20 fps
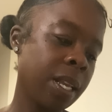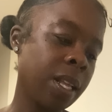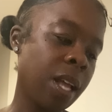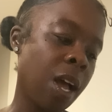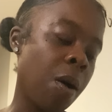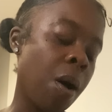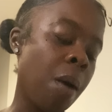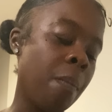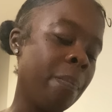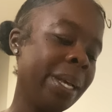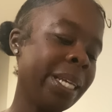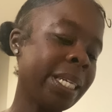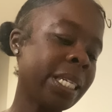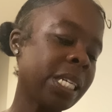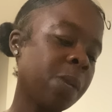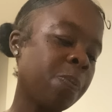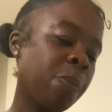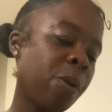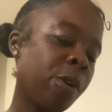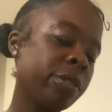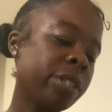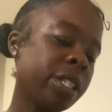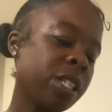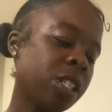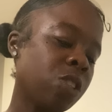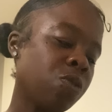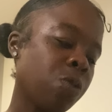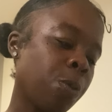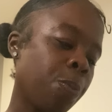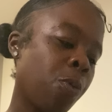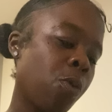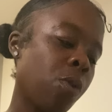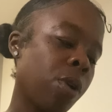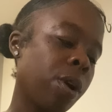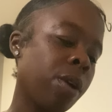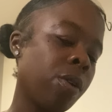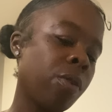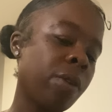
a, a missing persons report.